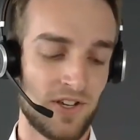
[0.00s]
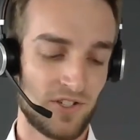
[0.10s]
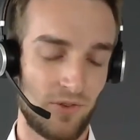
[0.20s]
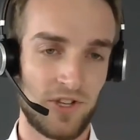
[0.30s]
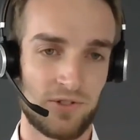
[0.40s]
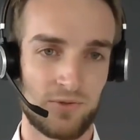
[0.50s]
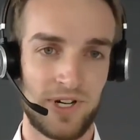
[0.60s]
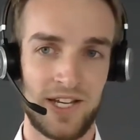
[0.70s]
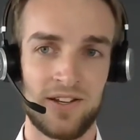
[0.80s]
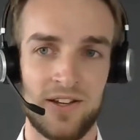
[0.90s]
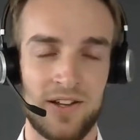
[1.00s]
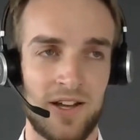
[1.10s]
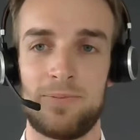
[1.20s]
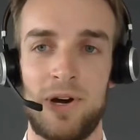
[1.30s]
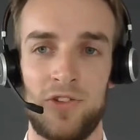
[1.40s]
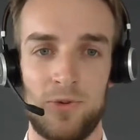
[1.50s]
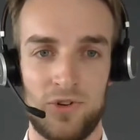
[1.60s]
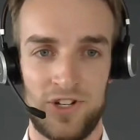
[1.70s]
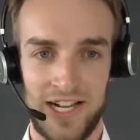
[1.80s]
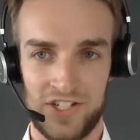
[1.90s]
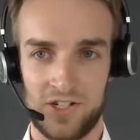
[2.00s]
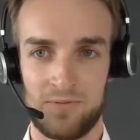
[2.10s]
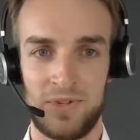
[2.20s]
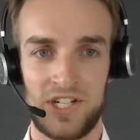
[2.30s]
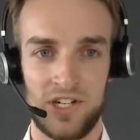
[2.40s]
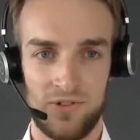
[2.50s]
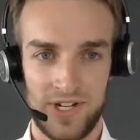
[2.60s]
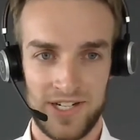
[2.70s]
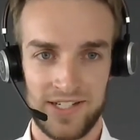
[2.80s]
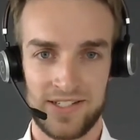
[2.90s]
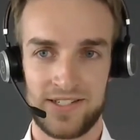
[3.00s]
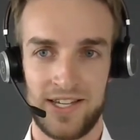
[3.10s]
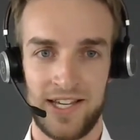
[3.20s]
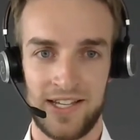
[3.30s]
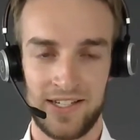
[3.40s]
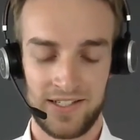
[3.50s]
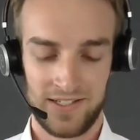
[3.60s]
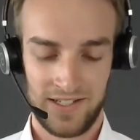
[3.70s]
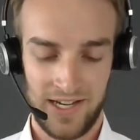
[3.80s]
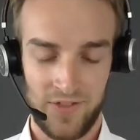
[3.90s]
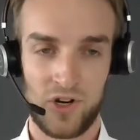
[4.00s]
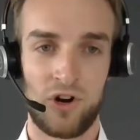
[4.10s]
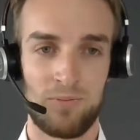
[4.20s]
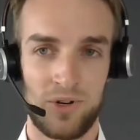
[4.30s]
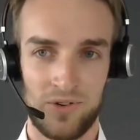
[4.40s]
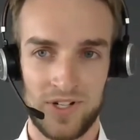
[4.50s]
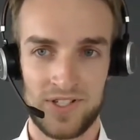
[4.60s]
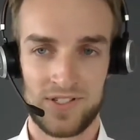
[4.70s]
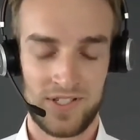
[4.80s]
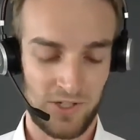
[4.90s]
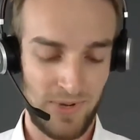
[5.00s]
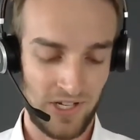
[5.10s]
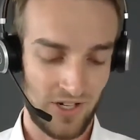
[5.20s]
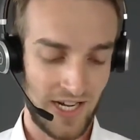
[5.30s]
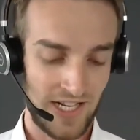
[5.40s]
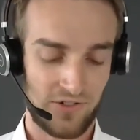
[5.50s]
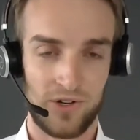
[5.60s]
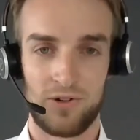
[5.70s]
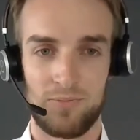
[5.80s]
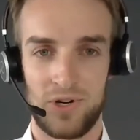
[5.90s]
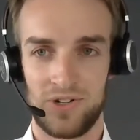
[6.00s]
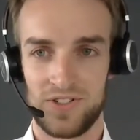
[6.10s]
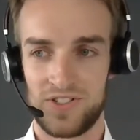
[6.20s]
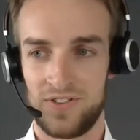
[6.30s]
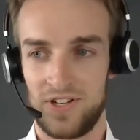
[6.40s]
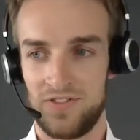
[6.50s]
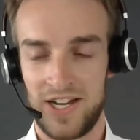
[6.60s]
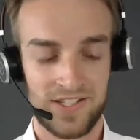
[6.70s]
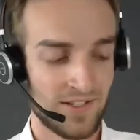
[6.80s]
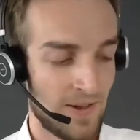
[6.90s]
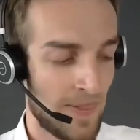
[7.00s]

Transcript: So this was really about the production materials and the components, especially electric components in the device.